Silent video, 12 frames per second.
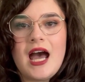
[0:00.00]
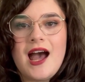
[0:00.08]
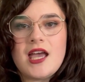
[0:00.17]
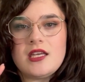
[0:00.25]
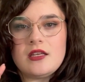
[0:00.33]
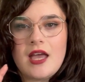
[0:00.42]

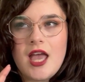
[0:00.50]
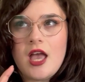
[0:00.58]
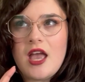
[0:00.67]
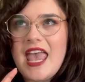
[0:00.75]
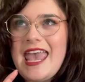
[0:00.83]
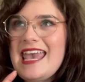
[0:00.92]
I
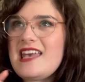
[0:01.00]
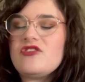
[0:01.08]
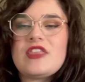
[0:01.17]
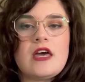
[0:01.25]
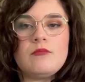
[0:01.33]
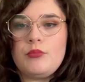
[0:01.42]
ate
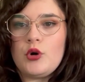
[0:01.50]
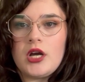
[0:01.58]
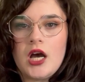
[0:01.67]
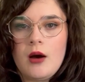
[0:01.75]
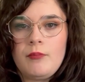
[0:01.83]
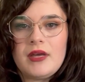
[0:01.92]
that book
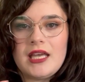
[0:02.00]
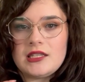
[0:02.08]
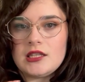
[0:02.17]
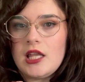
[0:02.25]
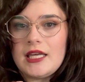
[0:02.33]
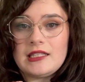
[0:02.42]
up
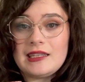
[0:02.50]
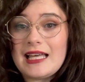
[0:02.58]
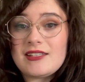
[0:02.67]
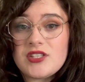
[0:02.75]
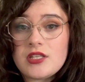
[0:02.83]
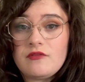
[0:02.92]
in, like,
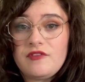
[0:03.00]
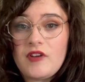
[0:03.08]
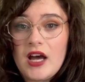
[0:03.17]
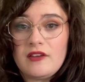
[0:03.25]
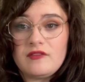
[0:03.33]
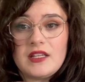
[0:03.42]
less than
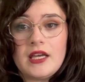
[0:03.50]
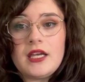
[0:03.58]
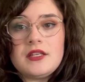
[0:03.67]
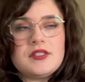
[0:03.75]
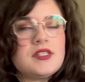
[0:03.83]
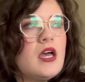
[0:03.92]
5
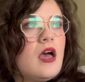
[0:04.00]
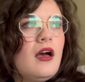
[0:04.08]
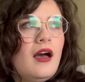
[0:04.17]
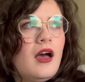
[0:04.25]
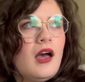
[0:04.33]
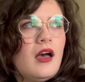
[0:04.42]
days,
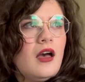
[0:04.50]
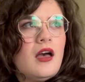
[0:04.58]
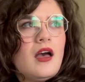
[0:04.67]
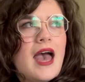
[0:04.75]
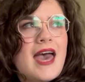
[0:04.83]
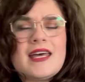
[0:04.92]

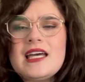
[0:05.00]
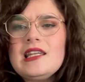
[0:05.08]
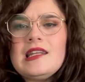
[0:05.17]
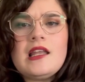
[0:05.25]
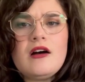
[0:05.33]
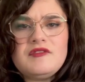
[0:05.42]
and I
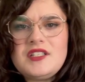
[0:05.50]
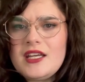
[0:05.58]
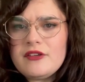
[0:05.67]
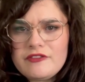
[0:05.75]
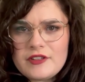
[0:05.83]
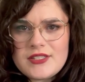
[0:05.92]
loved
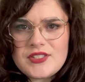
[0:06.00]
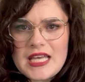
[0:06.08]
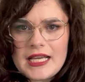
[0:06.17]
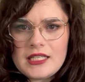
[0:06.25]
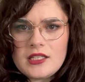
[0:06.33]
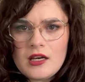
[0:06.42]
every
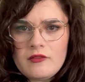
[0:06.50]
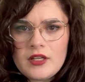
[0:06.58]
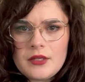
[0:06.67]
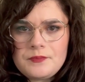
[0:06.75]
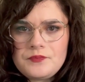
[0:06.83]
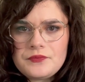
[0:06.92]
second of
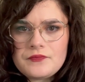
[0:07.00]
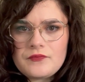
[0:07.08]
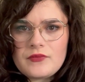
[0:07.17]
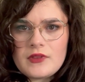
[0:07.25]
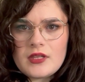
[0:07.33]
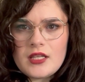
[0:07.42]
it.
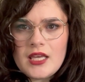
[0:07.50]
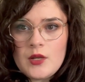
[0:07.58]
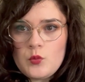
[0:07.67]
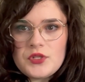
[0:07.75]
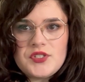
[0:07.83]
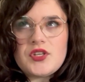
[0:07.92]

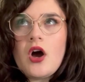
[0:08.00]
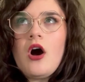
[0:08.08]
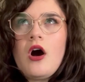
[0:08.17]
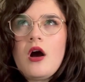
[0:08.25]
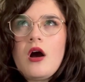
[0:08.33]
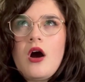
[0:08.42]
It was
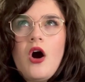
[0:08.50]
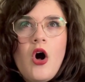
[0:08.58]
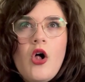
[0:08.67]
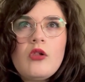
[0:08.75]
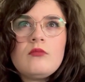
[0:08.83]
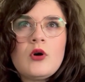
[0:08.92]

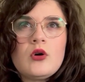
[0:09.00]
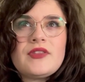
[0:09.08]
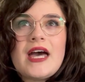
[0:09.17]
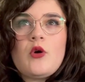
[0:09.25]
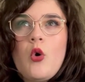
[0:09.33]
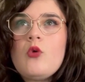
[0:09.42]
almost,
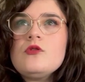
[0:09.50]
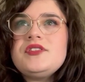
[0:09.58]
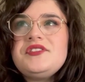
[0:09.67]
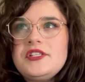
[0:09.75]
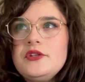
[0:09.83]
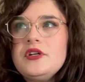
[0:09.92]
that whole
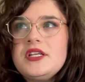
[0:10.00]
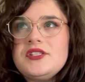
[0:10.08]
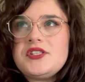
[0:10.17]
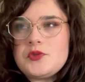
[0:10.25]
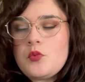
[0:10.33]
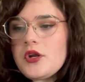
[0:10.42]
series
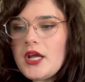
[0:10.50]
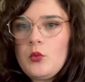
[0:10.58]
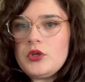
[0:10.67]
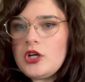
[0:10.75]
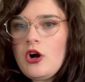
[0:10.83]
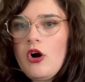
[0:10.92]
is what I
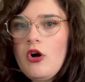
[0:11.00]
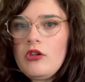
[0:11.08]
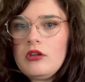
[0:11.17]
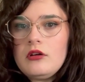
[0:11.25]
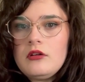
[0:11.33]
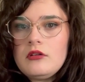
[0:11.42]
would
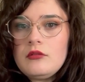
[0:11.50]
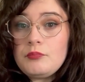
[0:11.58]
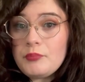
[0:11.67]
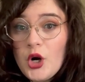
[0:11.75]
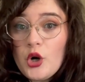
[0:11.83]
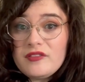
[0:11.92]
call
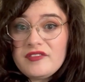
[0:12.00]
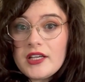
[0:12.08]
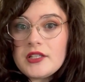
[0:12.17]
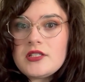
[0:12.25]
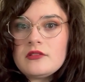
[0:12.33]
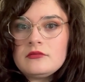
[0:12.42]
perfect.